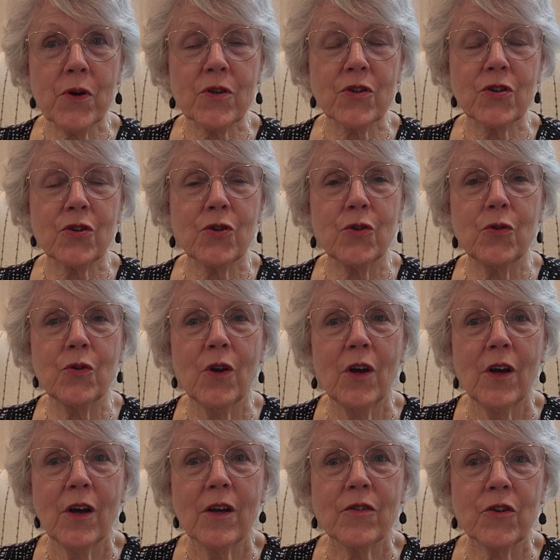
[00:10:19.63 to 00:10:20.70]
to
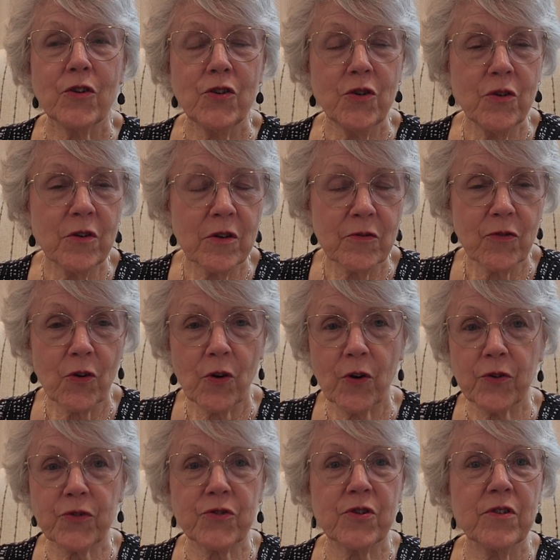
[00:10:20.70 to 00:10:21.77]
the
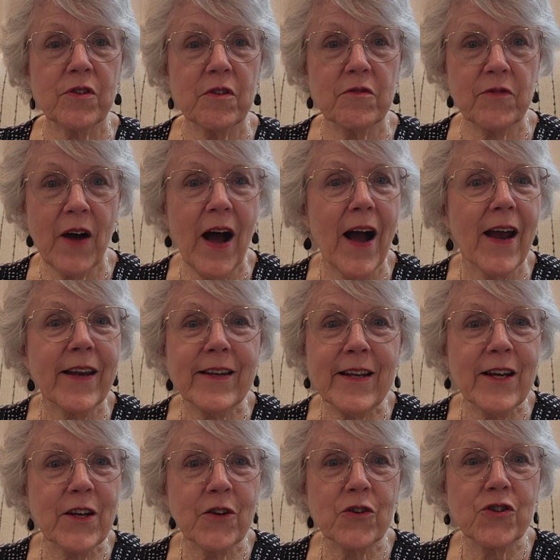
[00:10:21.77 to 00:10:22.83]
universe, to divine
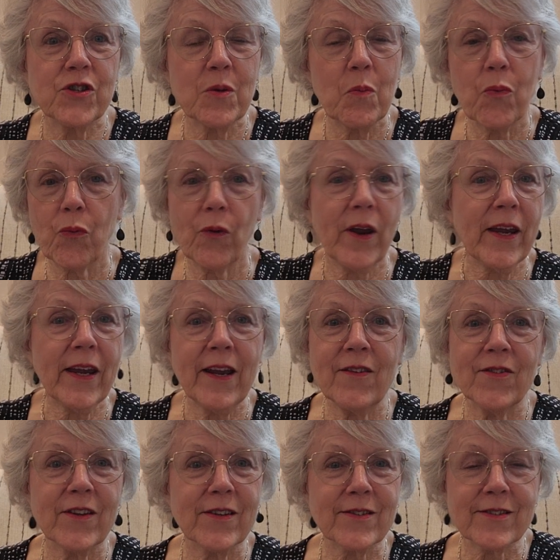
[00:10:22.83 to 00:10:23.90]
energy bringing
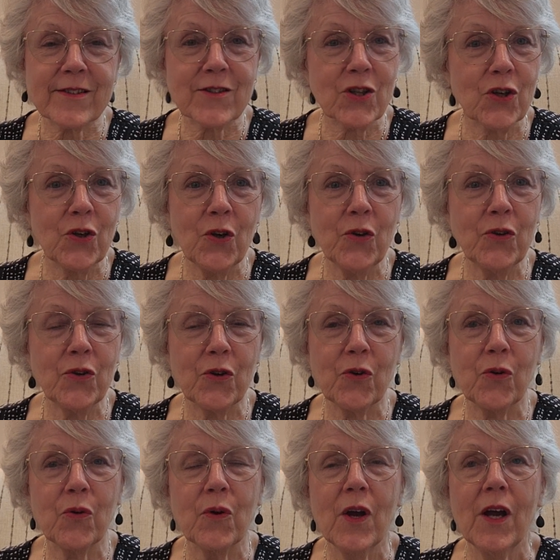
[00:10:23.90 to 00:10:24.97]
this to
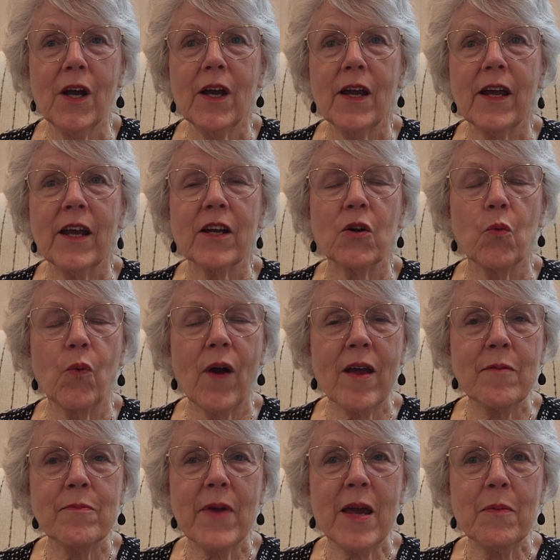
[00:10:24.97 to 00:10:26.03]
you in a way
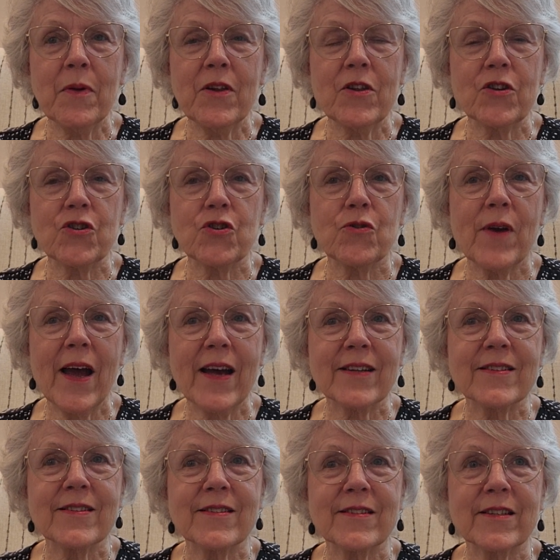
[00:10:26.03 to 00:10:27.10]
maybe that you
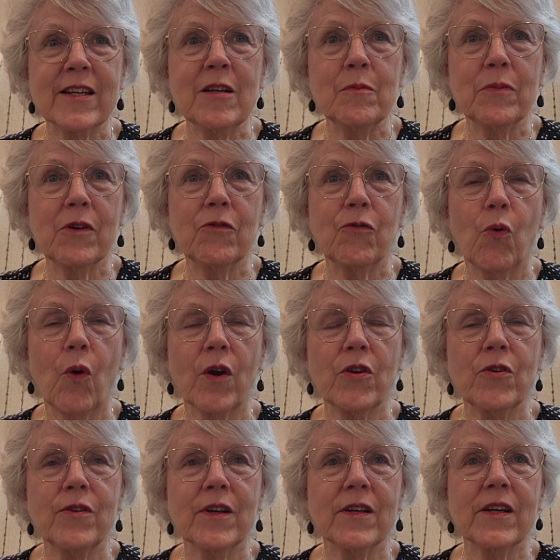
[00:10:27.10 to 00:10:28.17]
hadn't seen before.
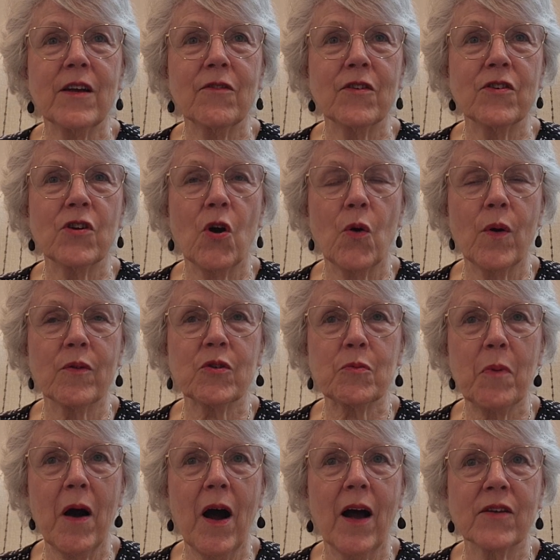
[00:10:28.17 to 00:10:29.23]
You didn't even know it was
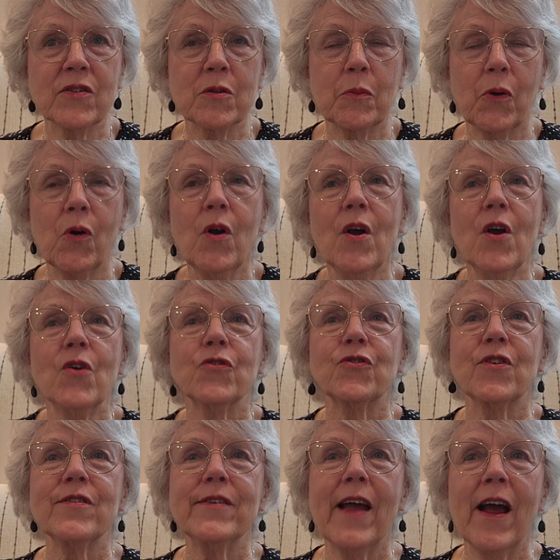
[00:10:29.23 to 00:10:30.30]
possible. So
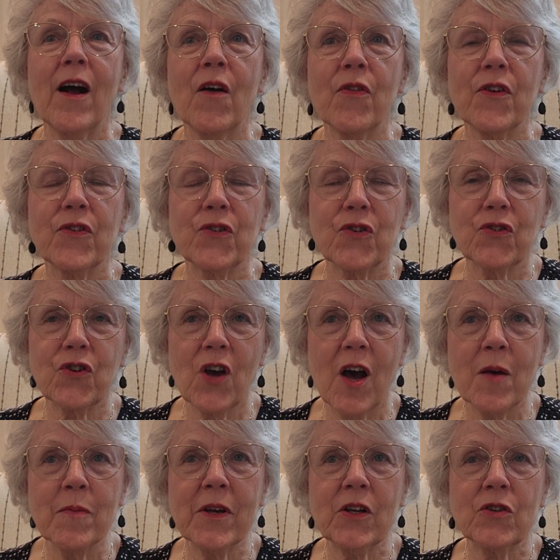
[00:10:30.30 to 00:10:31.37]
now this is
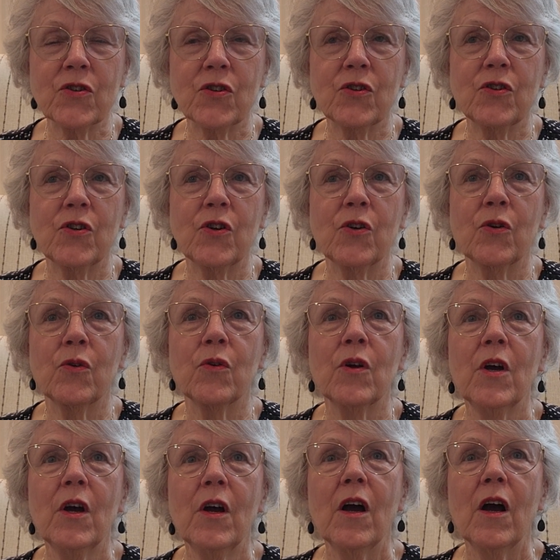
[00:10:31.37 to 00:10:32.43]
coming to you
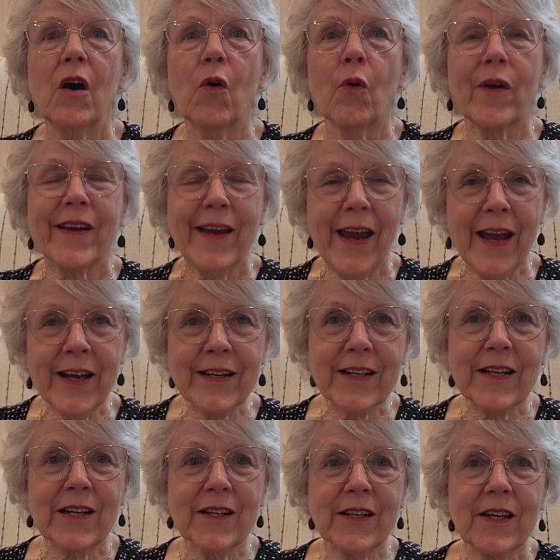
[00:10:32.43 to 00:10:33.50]

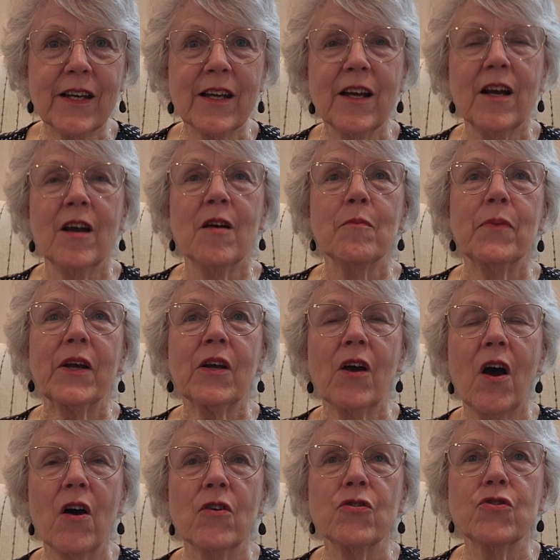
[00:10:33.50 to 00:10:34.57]
organically,
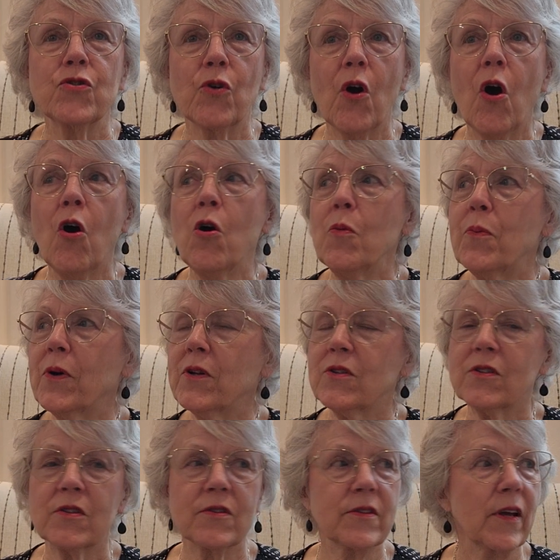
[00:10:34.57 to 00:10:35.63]
because you're open
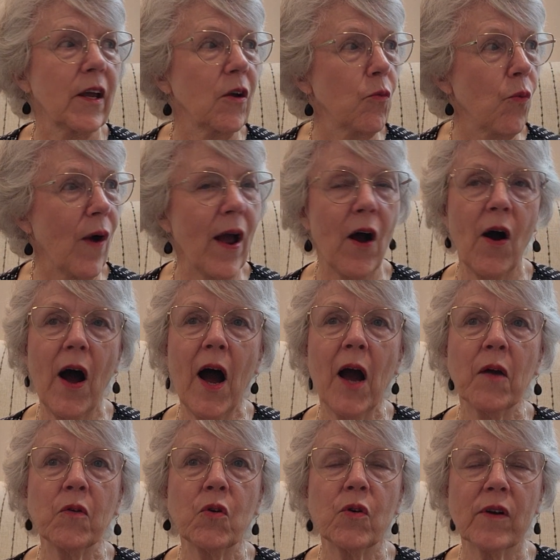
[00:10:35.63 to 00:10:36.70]
to saying, wow,
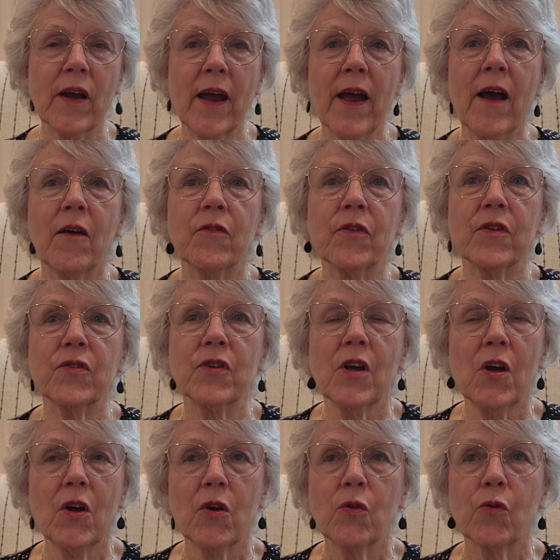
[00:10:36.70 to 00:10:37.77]
I'm going to have this
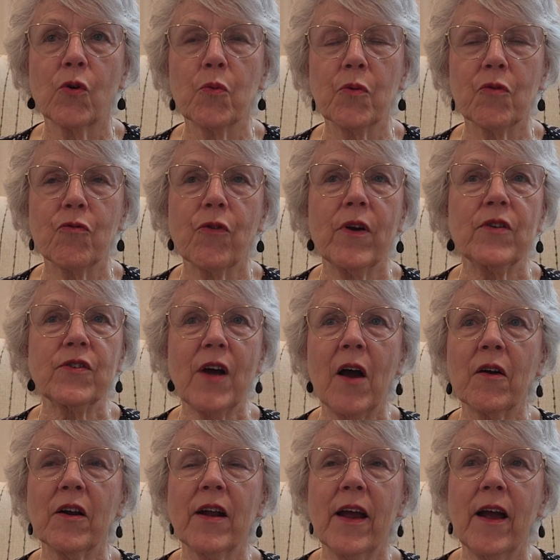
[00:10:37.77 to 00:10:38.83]
group of friends, I'm
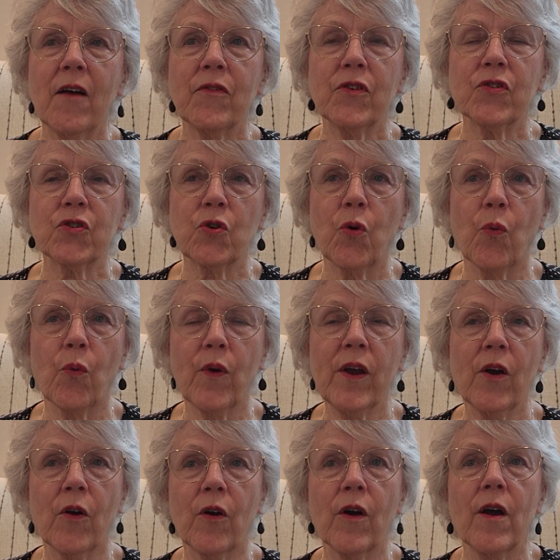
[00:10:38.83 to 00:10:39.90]
going to have this
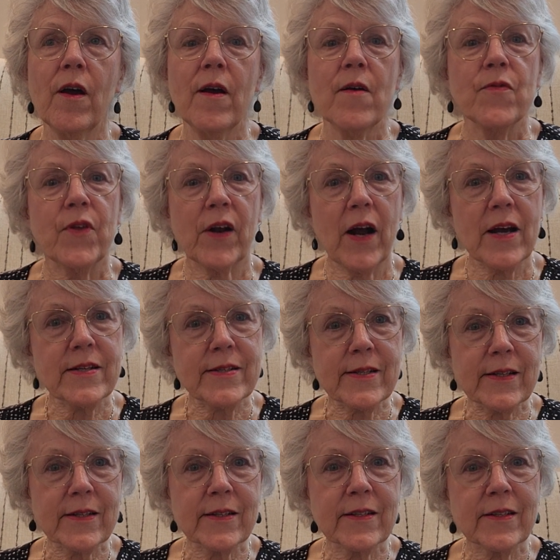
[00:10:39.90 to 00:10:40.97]
career that I
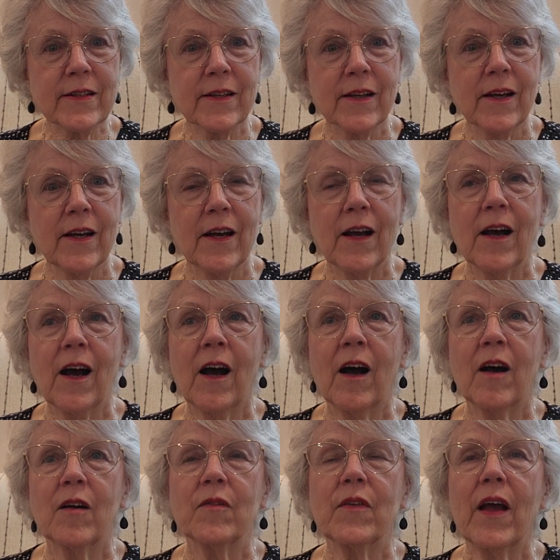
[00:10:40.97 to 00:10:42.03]
didn't
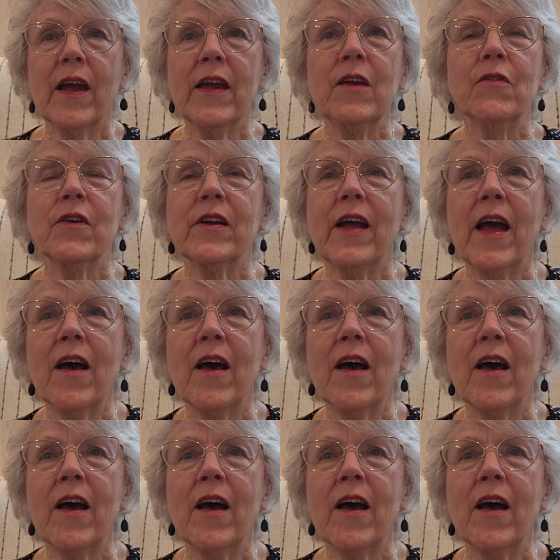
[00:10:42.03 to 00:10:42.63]
even